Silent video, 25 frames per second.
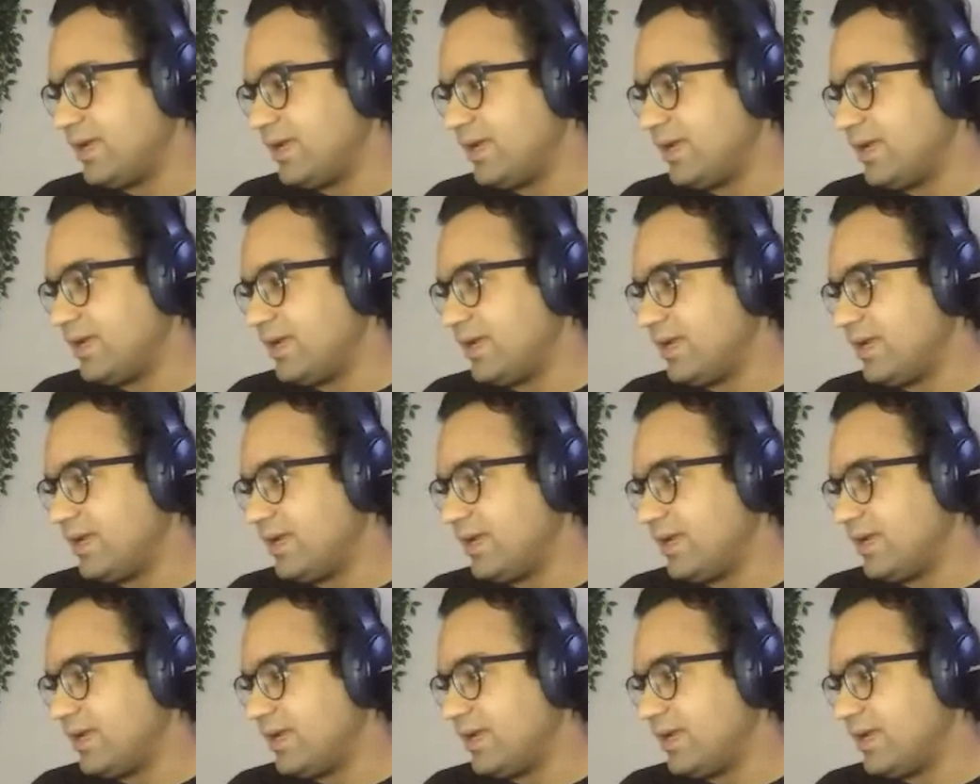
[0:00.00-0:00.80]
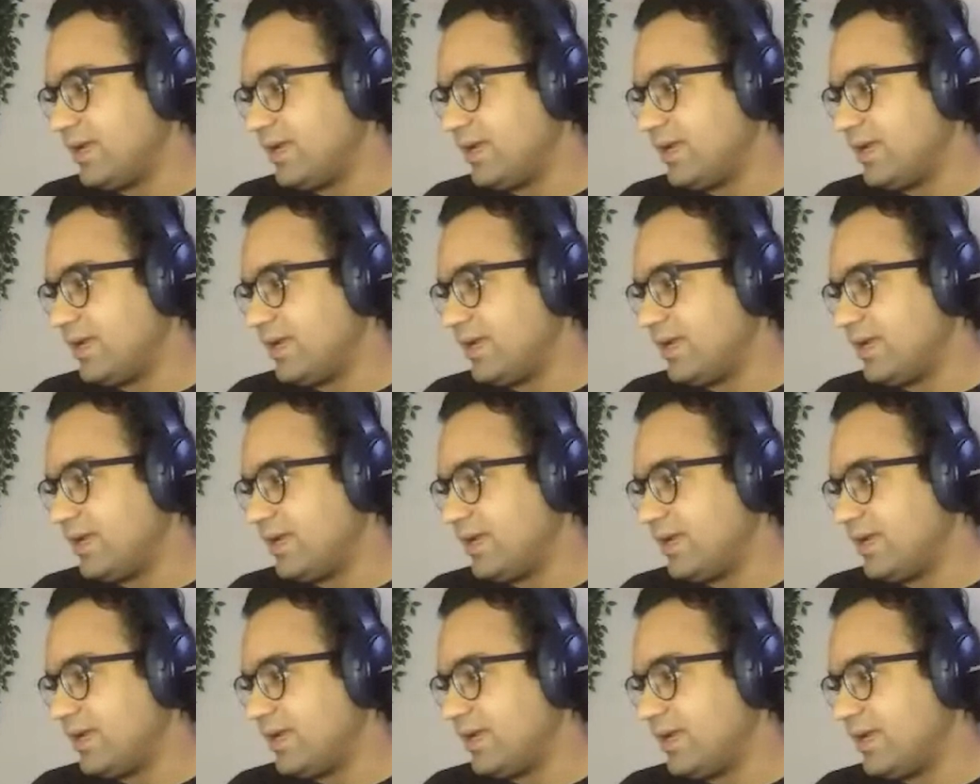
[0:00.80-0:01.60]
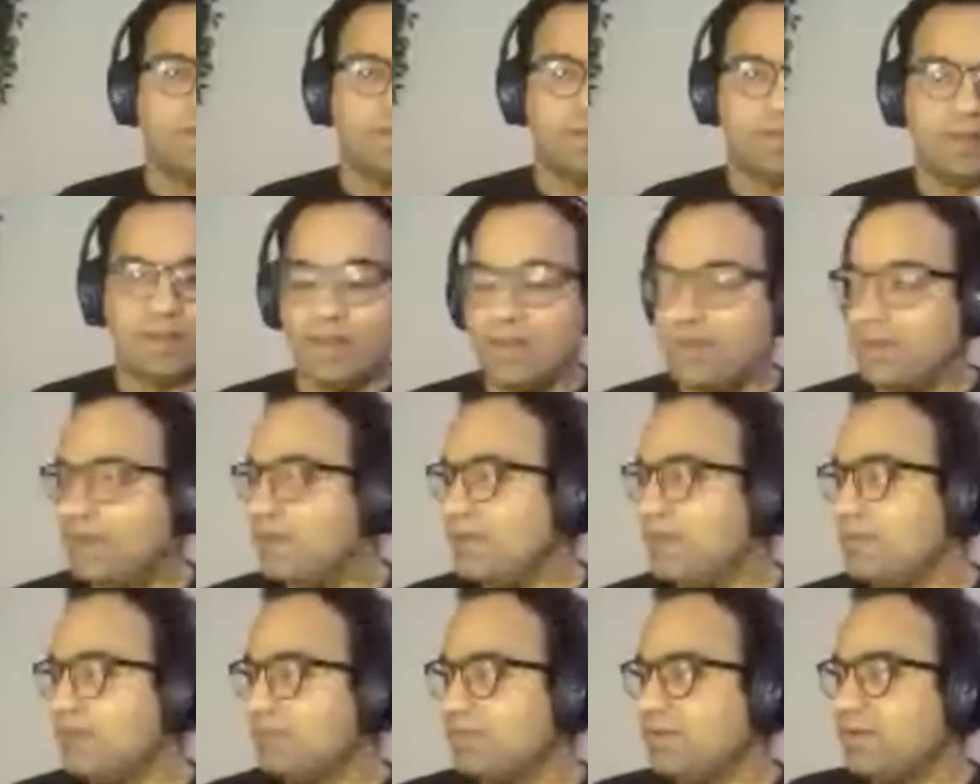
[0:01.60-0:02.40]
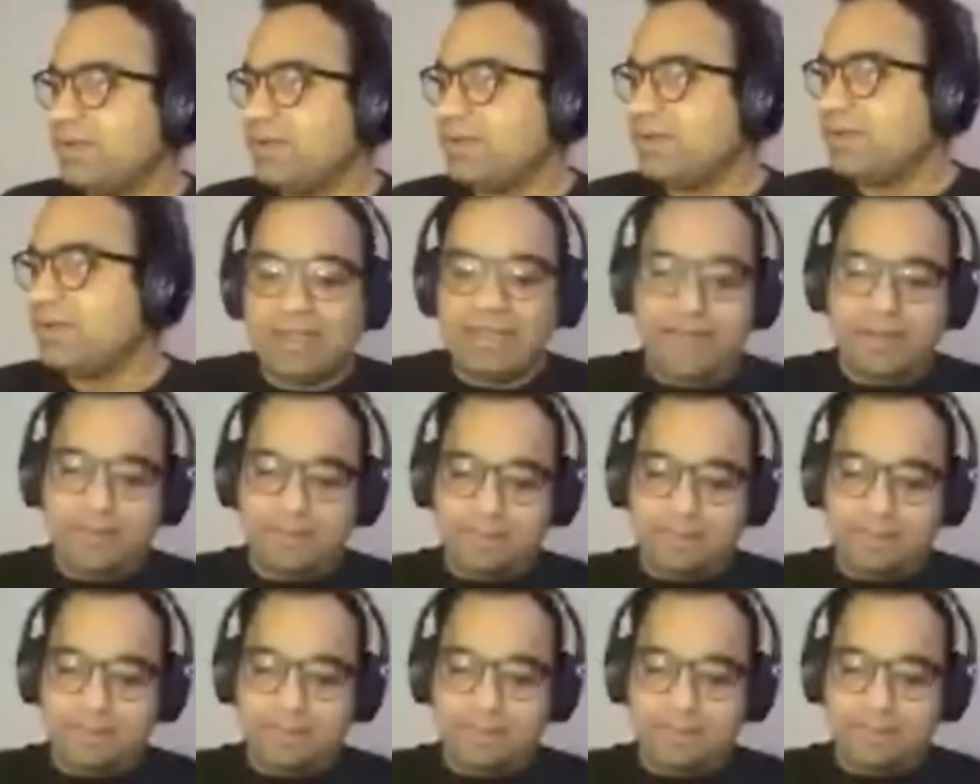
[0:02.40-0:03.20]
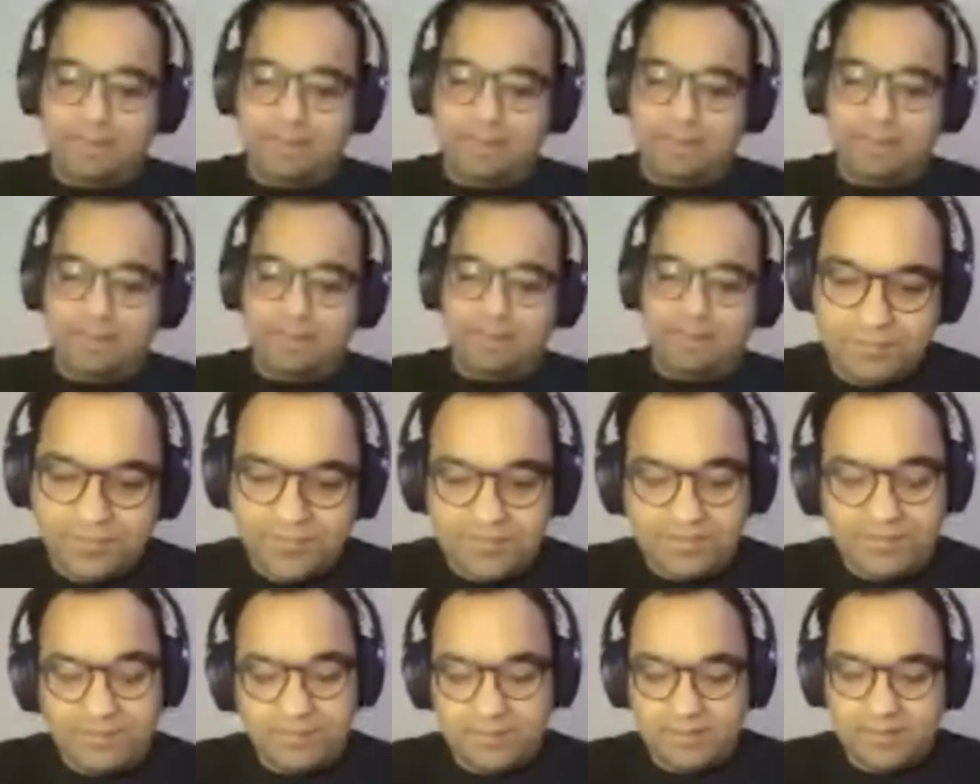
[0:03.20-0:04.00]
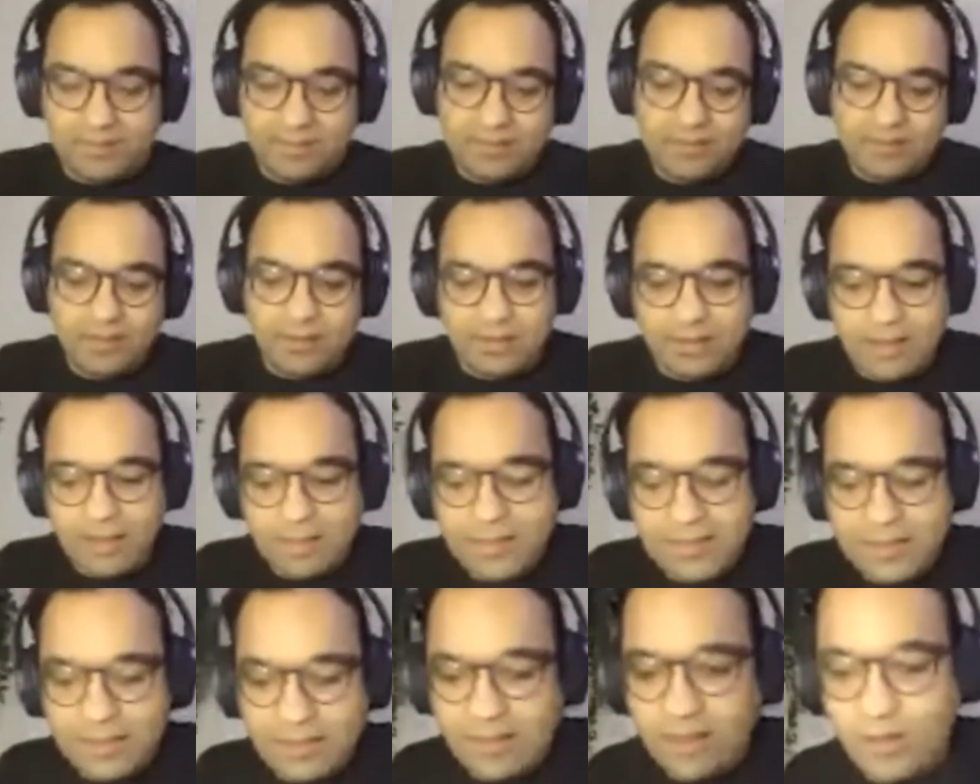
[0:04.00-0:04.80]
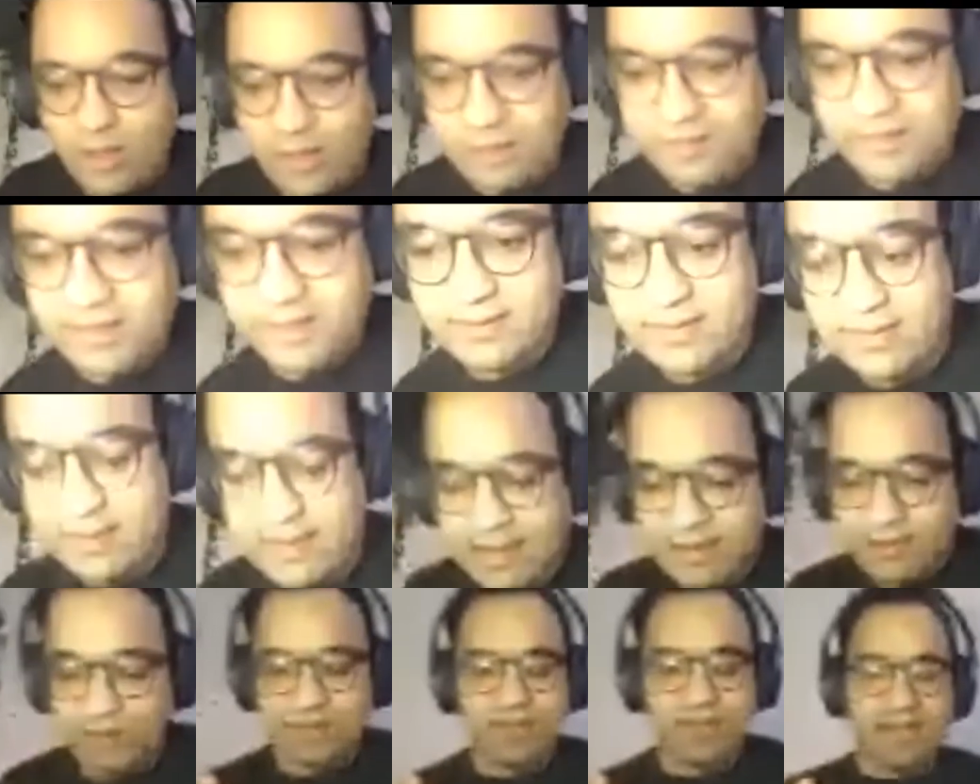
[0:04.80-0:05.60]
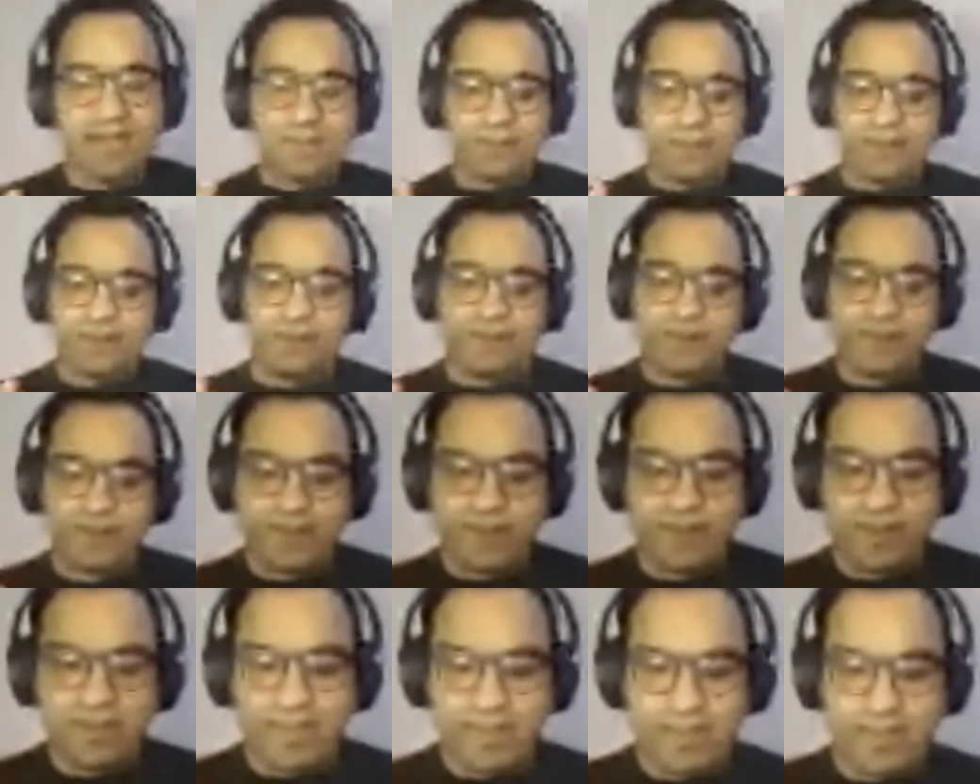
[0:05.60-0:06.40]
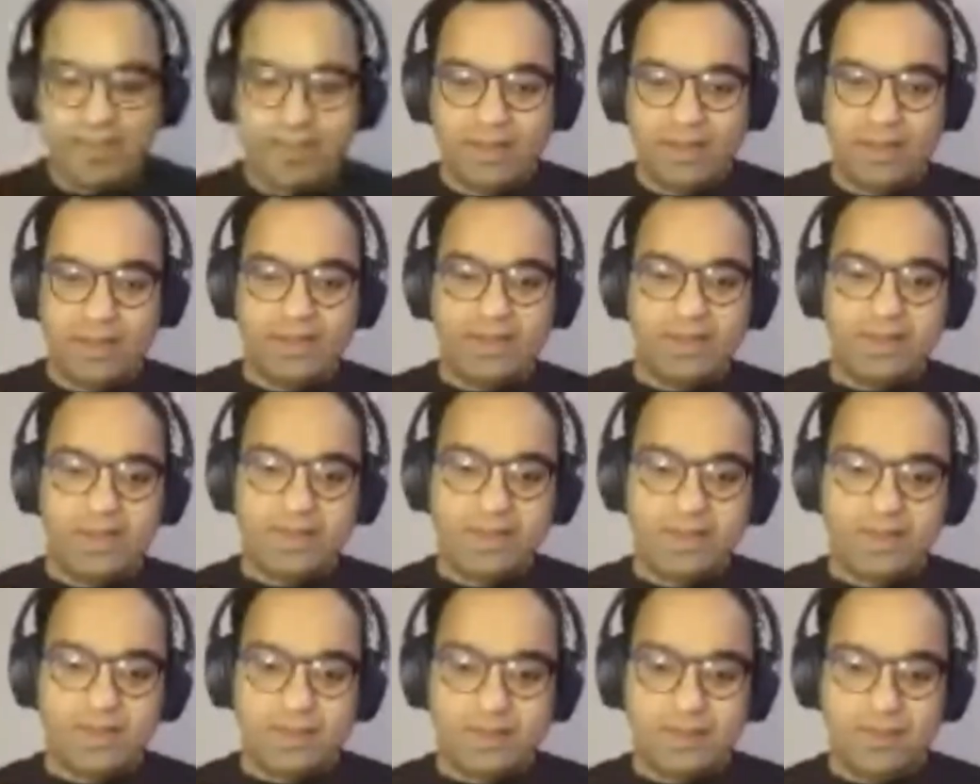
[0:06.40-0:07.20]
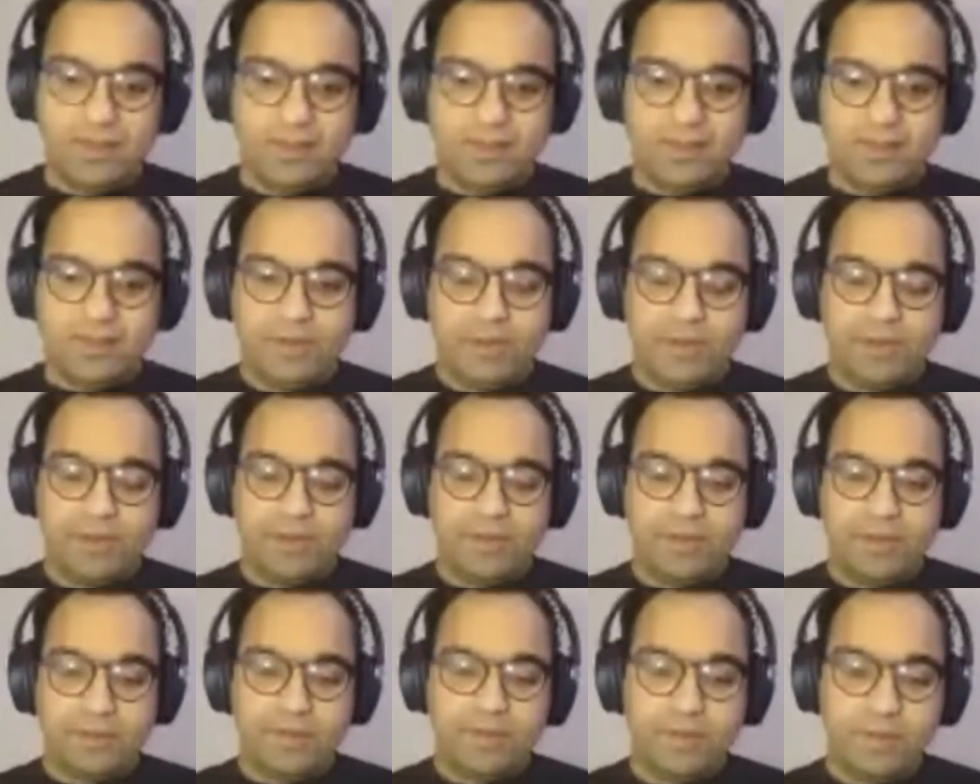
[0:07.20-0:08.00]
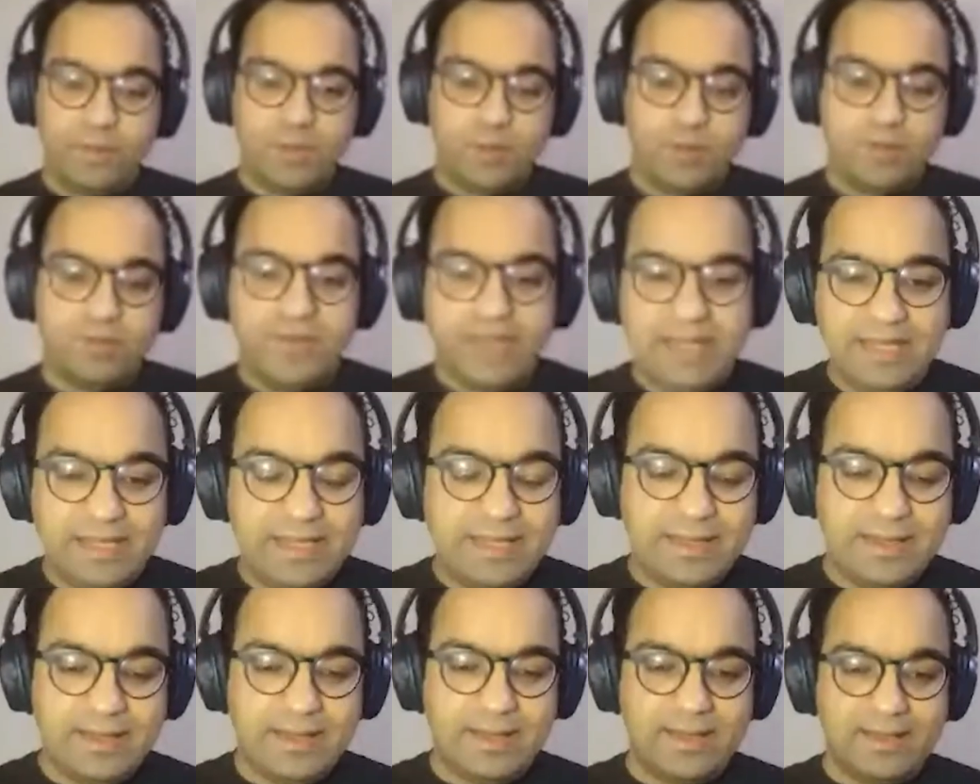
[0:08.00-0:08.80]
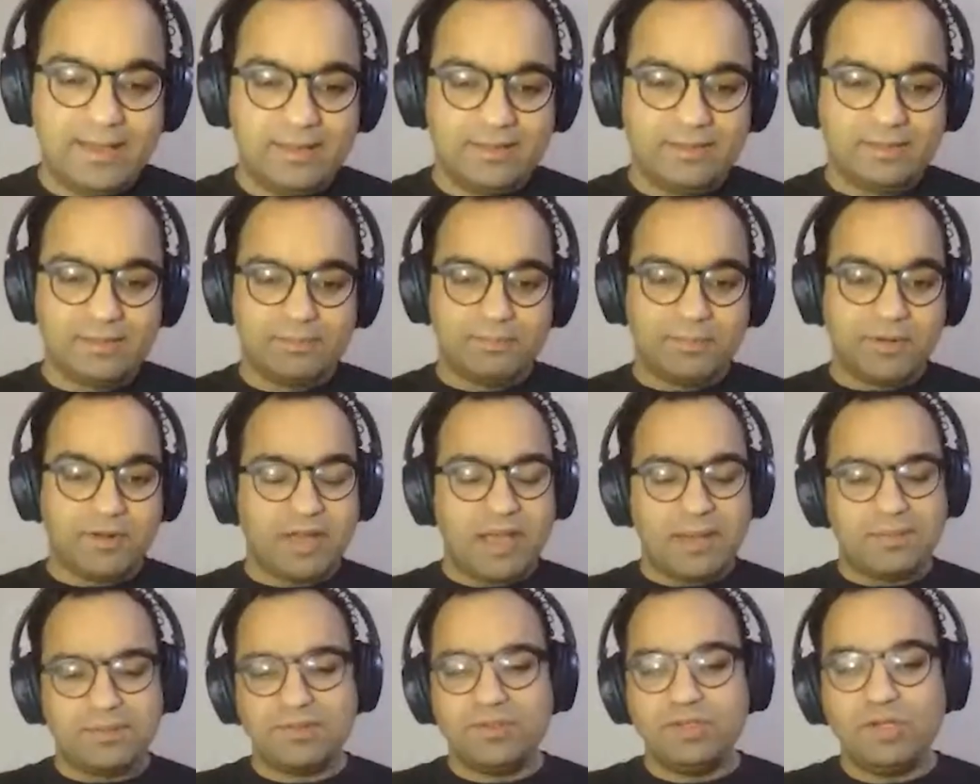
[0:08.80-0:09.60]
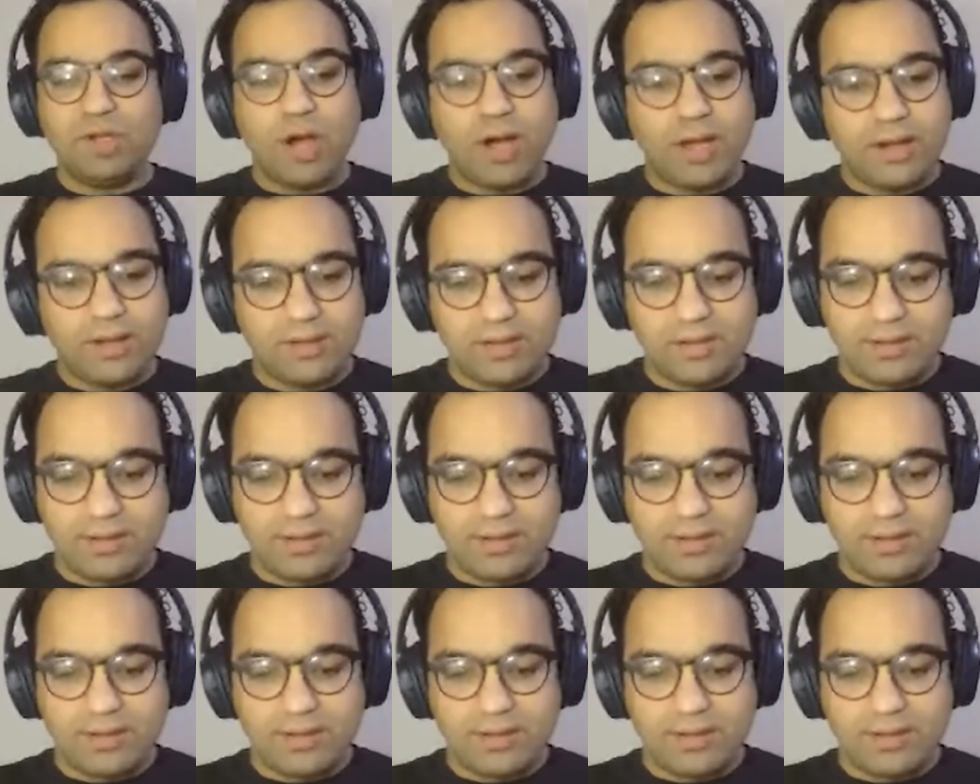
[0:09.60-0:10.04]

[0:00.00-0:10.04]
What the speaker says: from weak data? That's a great point. So again, like this, look, I mean, a lot of these scenarios can happen wherein like your weak data is perhaps not